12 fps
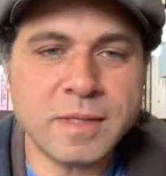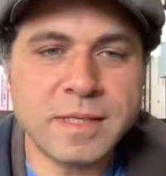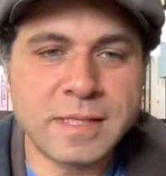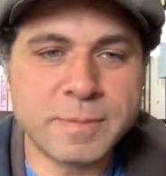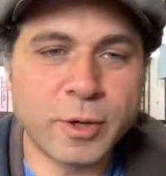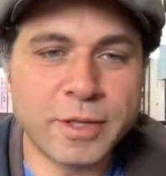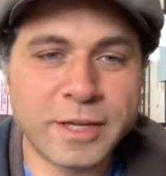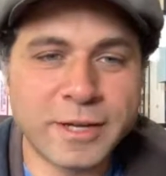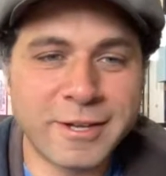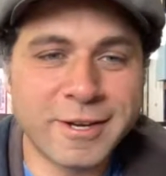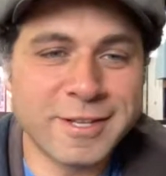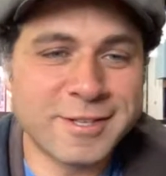spoiler
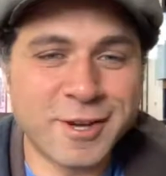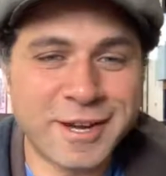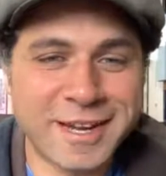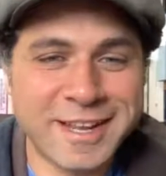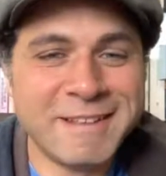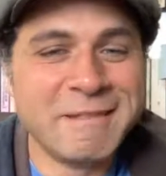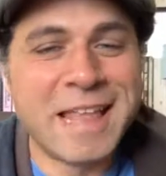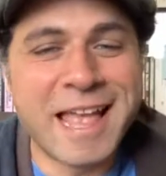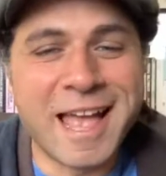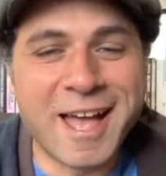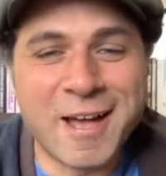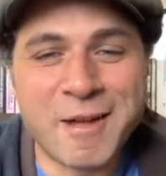alert, sorry.
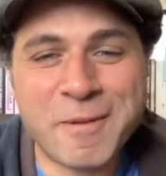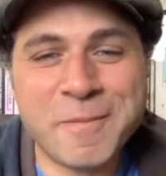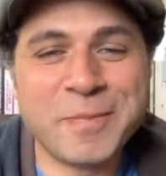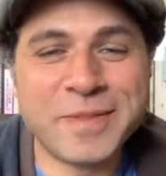Yeah.